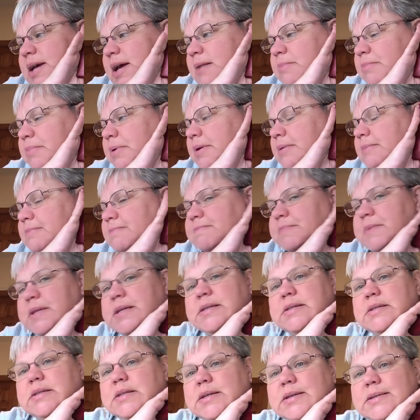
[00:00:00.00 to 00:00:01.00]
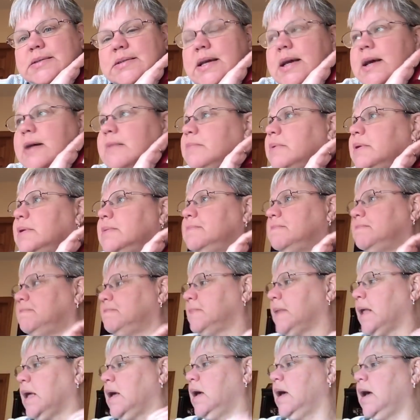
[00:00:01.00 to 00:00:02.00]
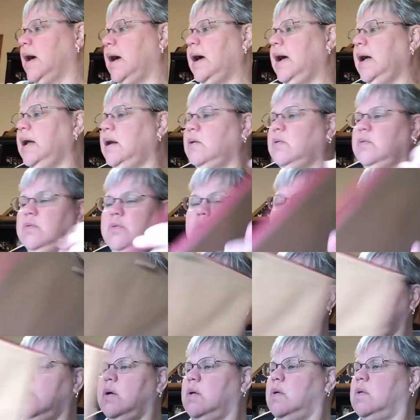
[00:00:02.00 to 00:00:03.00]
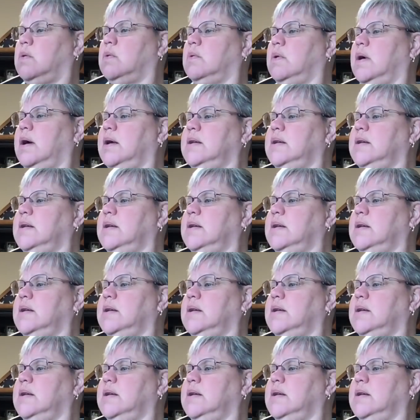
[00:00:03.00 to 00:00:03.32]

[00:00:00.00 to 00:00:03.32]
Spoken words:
happen. These things happen. I don't know.